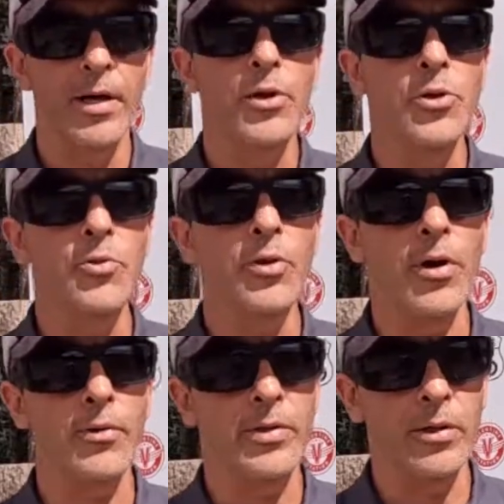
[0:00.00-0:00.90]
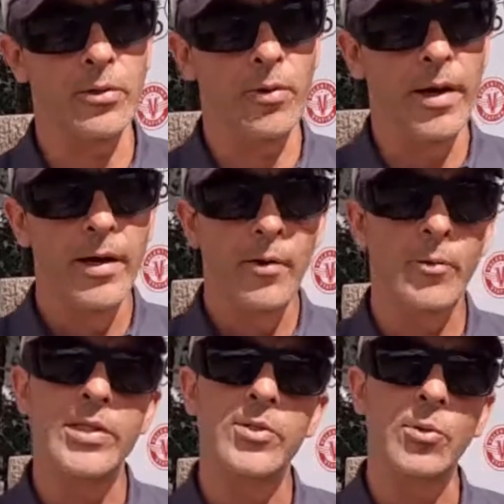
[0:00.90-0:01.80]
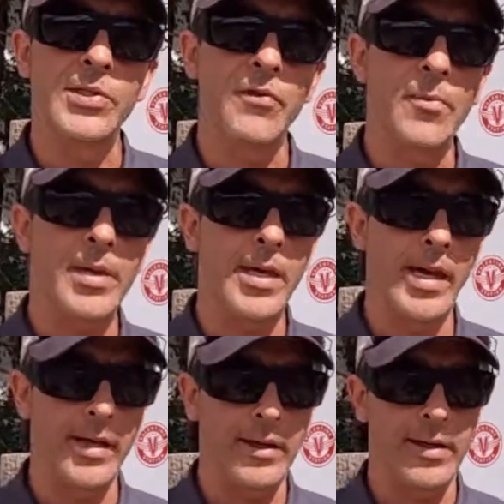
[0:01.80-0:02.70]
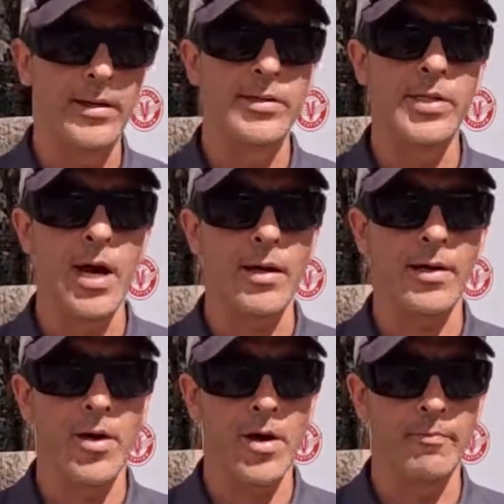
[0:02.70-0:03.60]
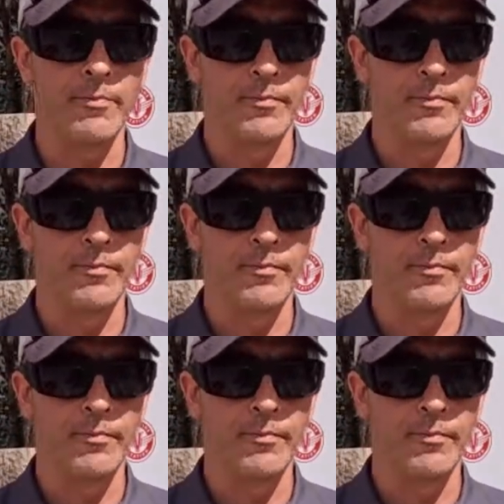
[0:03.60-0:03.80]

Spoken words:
you can go to resourcefulmechanic.com.